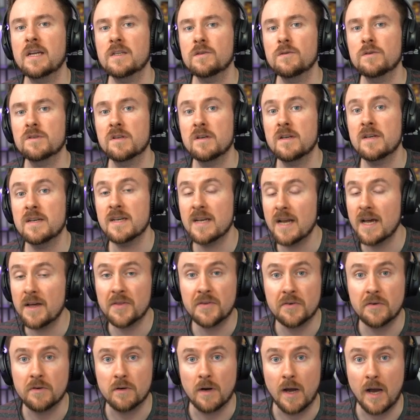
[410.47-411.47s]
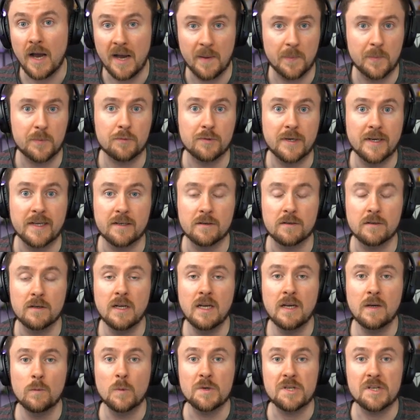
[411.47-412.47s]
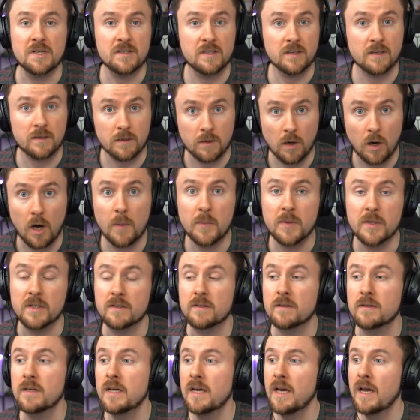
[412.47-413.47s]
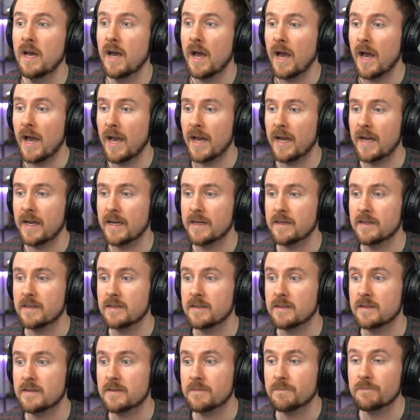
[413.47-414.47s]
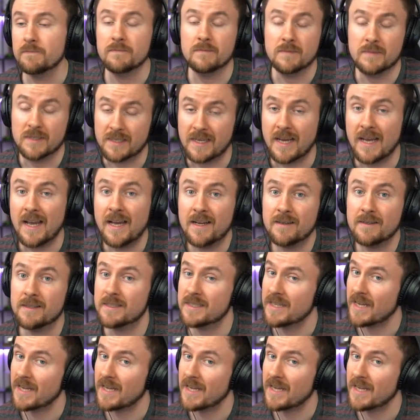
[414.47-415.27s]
use another upgrader, which is the goblin. And again, it's